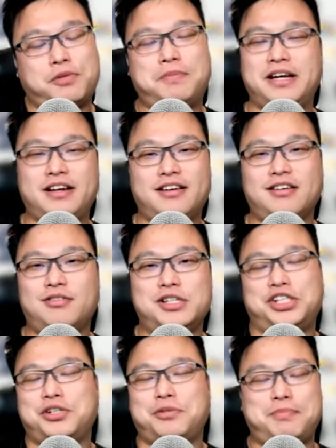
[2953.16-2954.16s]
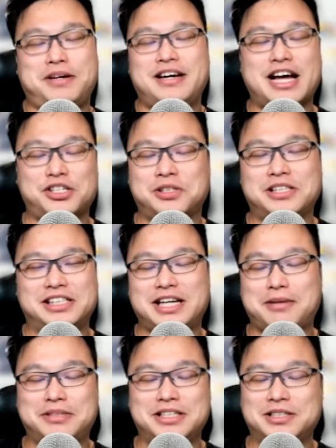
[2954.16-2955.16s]
be. We should be actually
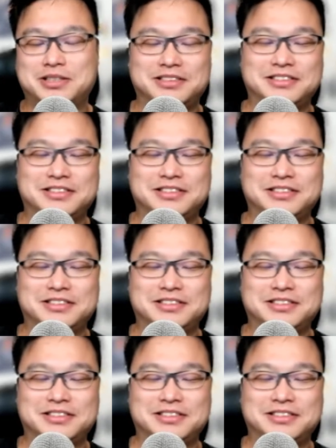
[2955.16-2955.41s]
skeptical.